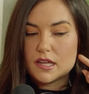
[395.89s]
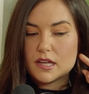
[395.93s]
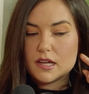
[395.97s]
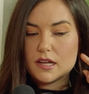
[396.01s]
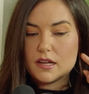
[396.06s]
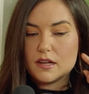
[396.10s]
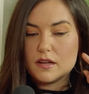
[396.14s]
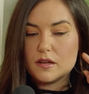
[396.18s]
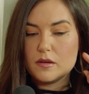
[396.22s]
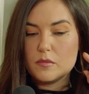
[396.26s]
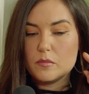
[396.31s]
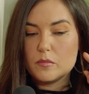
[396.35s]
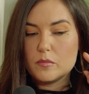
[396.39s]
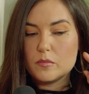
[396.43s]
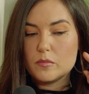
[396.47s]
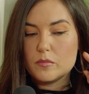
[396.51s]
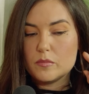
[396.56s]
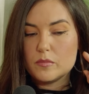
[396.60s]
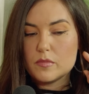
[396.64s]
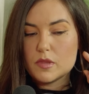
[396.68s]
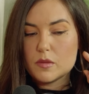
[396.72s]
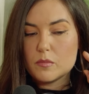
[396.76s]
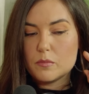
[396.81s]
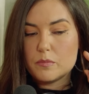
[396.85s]
Um,
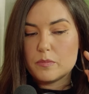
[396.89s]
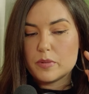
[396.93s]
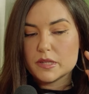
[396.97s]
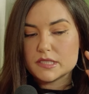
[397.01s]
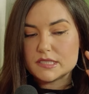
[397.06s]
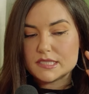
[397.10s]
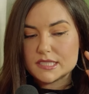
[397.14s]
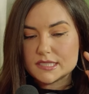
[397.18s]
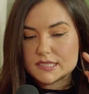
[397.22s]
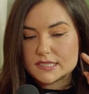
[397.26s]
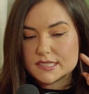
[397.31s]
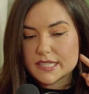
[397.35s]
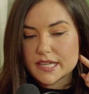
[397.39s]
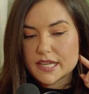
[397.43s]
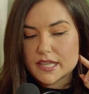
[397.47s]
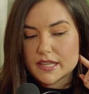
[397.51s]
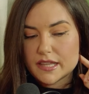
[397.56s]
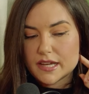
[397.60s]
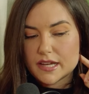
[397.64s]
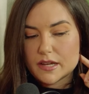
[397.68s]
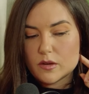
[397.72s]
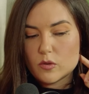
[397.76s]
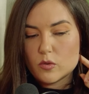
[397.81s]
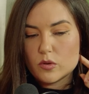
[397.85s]
but to say
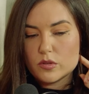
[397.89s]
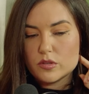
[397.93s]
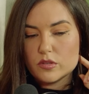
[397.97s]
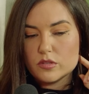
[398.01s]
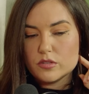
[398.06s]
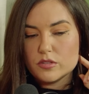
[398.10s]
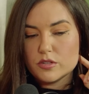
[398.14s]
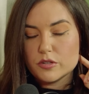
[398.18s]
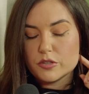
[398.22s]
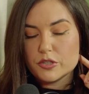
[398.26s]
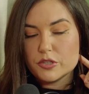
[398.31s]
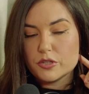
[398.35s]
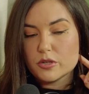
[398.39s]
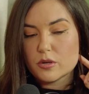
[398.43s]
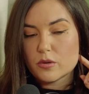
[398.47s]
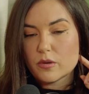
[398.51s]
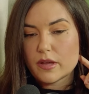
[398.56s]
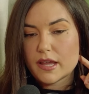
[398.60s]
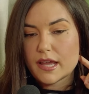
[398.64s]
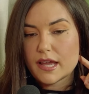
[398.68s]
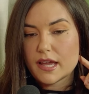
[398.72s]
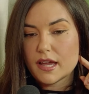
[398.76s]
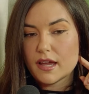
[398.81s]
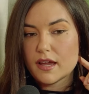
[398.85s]
that, you know, you don't
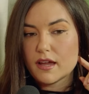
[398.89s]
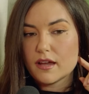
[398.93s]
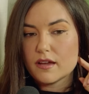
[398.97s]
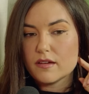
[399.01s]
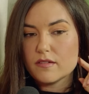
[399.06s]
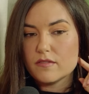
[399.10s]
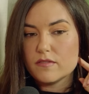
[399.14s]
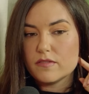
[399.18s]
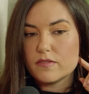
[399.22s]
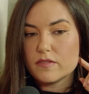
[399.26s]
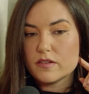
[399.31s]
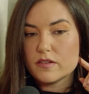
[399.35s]
have.